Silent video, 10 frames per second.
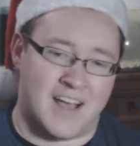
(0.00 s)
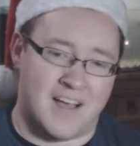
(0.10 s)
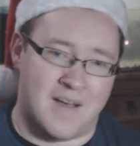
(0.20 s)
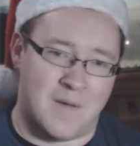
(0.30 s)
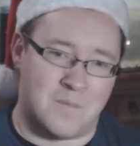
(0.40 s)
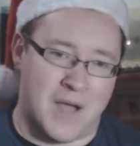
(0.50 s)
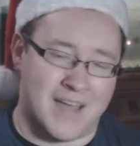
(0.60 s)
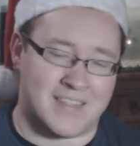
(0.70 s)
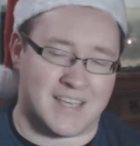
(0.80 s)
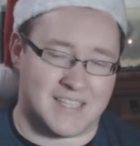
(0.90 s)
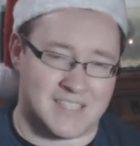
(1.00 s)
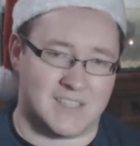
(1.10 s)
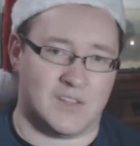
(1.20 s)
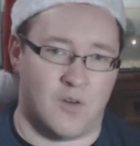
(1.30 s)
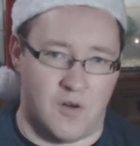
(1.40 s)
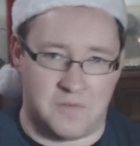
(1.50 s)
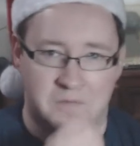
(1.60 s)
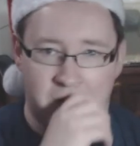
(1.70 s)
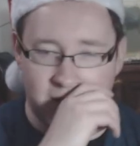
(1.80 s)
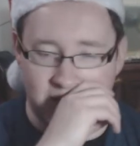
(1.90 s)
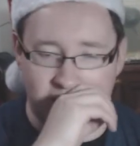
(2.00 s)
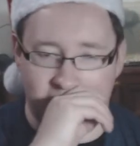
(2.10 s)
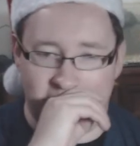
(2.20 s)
I think it's a lot of fun.